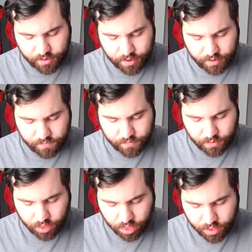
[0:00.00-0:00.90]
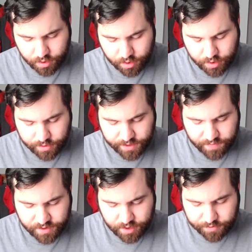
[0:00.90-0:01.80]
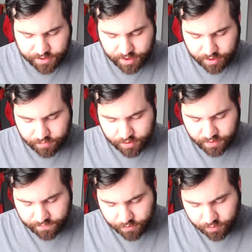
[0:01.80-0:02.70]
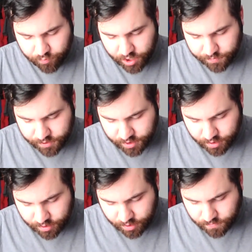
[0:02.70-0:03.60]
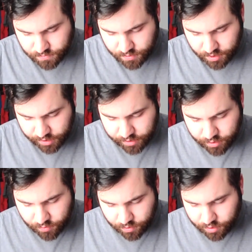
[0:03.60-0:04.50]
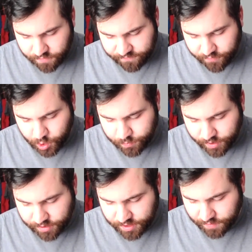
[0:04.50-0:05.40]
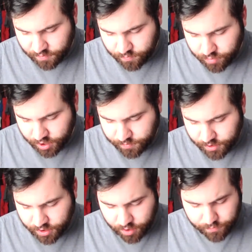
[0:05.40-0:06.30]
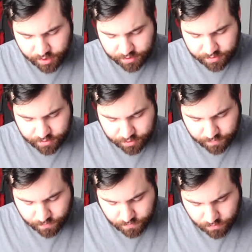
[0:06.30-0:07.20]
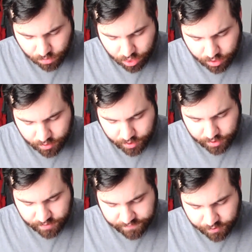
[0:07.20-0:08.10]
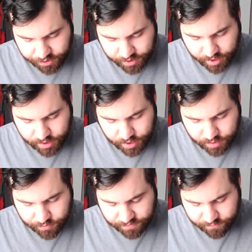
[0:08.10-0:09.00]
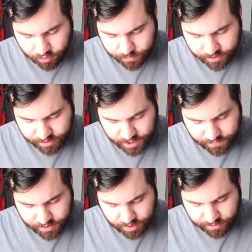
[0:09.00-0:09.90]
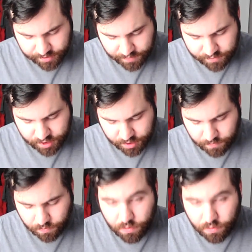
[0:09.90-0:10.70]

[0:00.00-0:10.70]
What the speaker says: And 1706 was the first presbytery in the New World, formed by 7 Presbyterian ministers, and the first synod was formed in 1717.